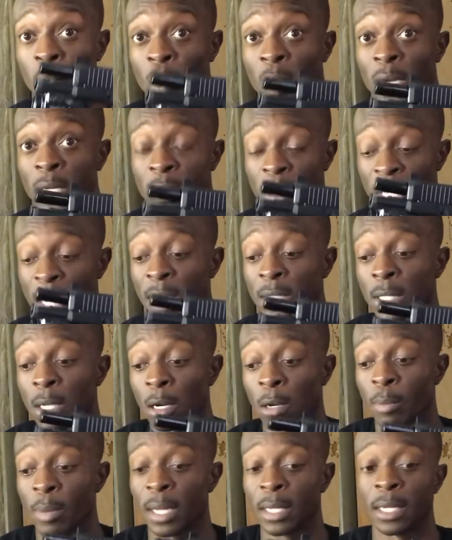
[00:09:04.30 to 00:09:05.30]
ways, and I'll talk
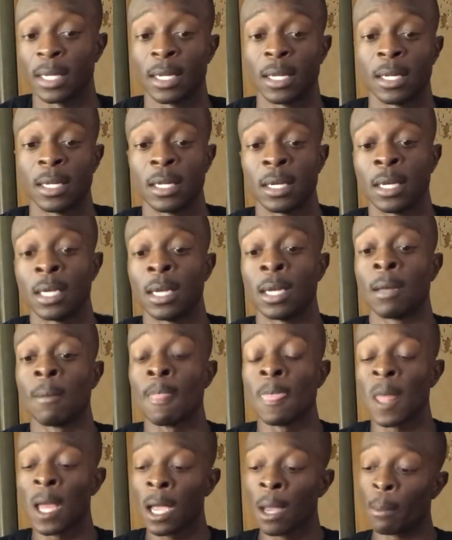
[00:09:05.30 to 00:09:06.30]
about that at the end.
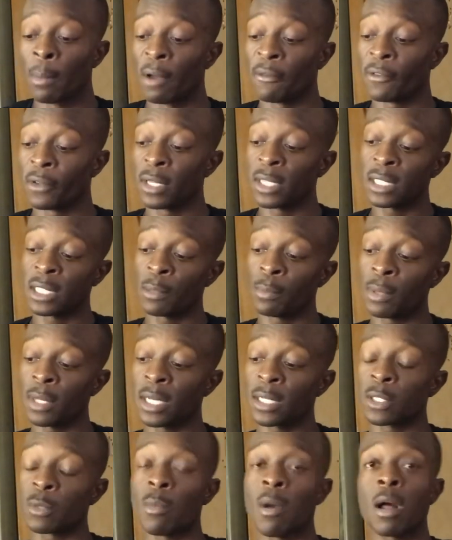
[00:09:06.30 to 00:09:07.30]
But for this to be
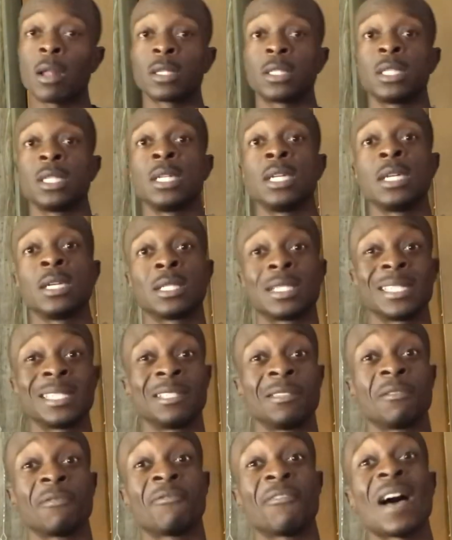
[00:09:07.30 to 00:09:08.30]
as small as it is, this
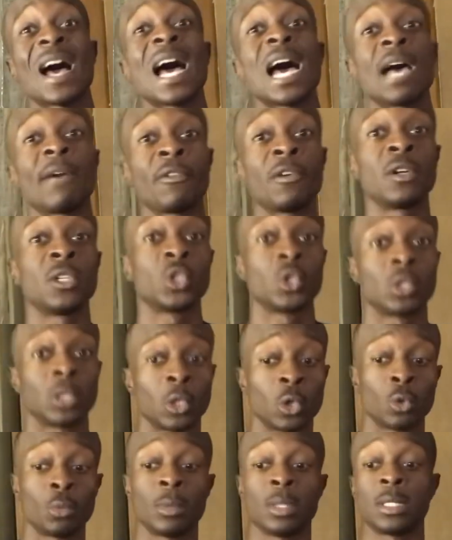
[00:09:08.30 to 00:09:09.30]
is 500
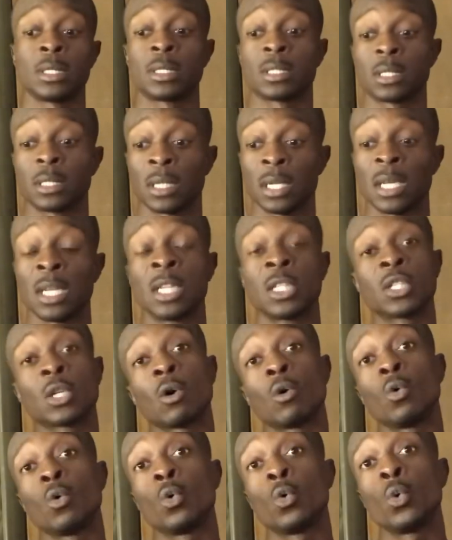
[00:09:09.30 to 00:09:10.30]
lumens.
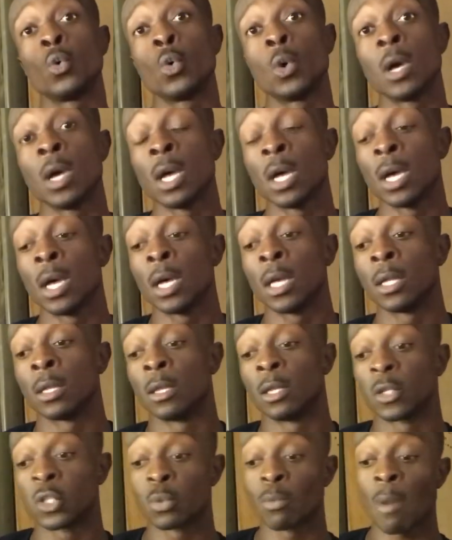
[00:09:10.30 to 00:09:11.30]
So
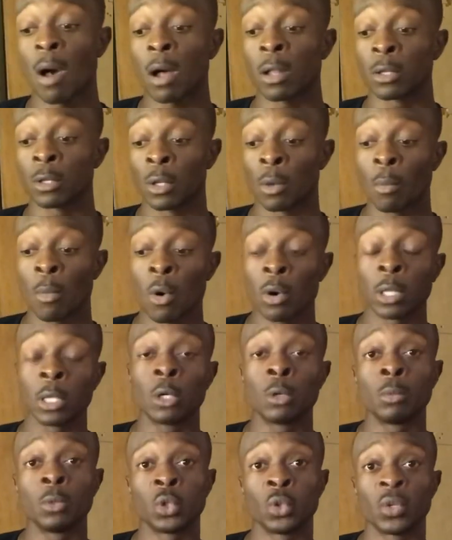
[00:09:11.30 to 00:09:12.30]
the more
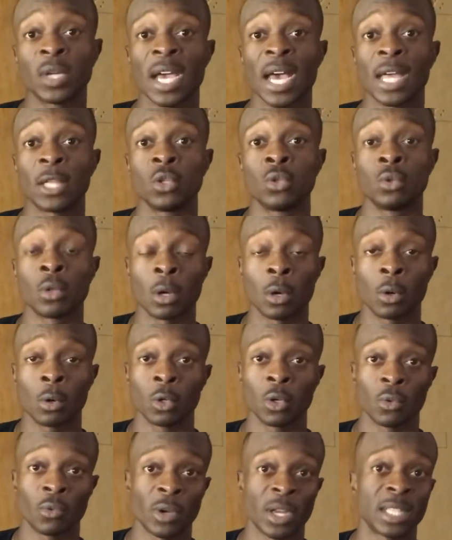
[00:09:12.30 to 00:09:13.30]
lumens you got, you know
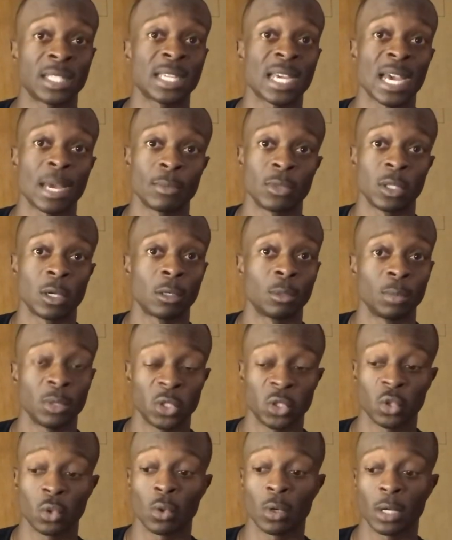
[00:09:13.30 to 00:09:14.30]
your runtime is going to be
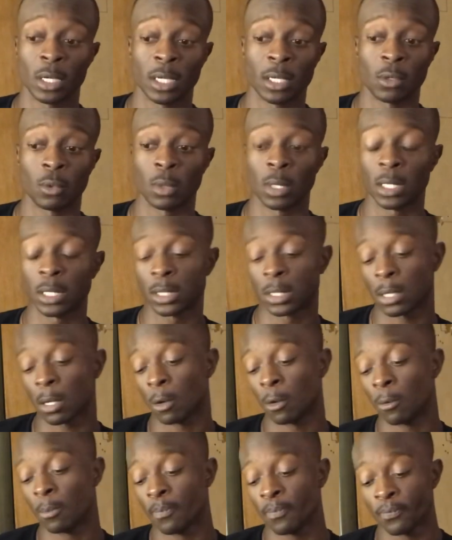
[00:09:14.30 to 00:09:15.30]
shorter anyway.
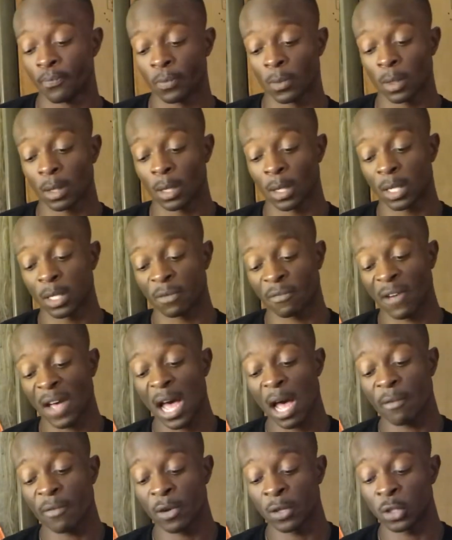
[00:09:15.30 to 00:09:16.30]
So it's
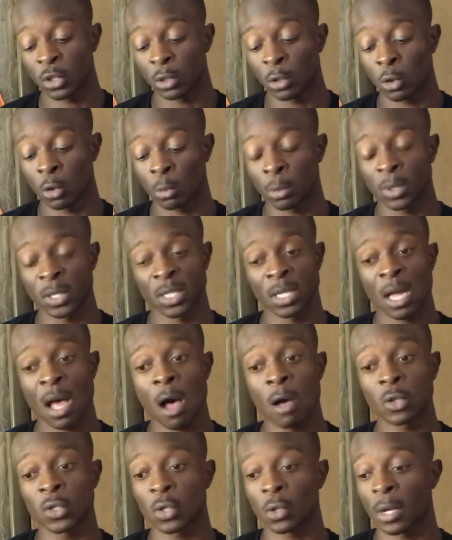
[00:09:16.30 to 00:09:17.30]
500 lumens, and
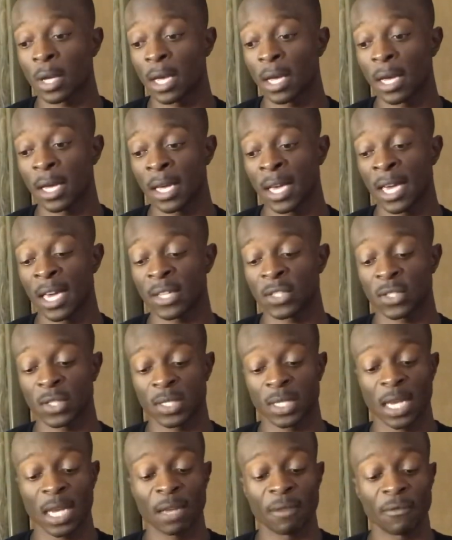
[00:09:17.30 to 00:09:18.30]
also it has the
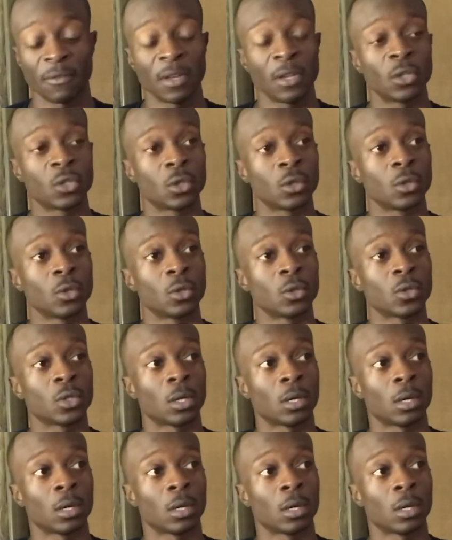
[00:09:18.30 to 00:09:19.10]
same features